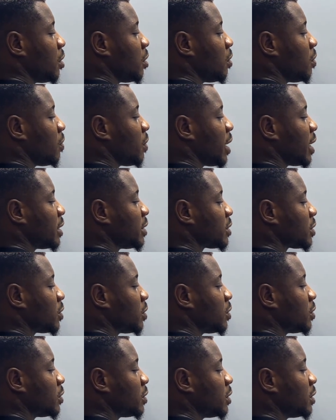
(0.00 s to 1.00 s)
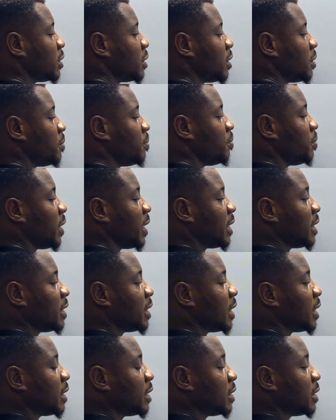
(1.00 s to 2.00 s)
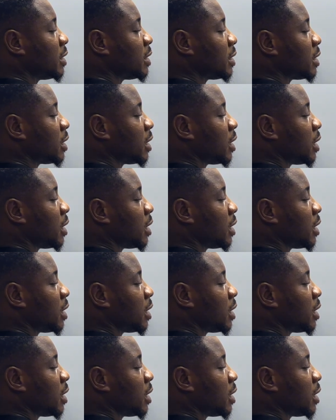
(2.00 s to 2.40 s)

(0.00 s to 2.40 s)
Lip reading: Y is called dependent.